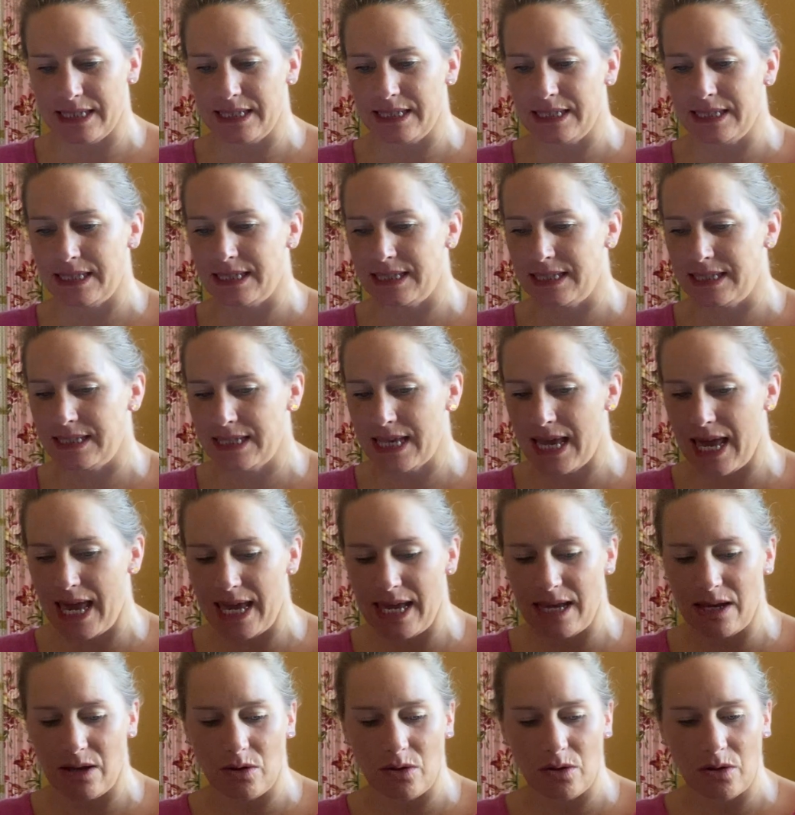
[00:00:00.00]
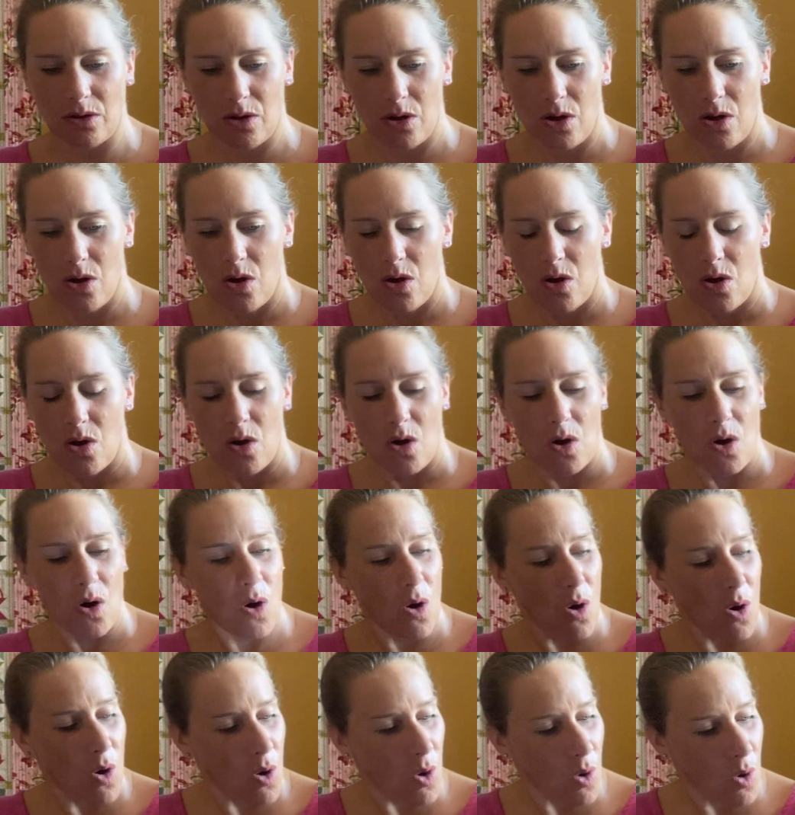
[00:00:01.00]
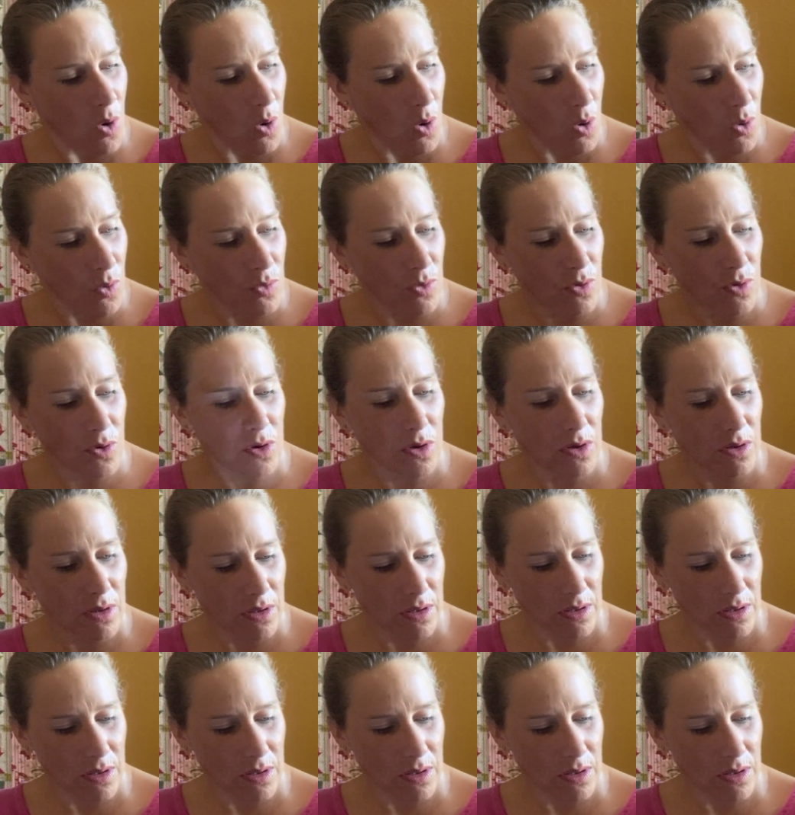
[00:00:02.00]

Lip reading: sale on,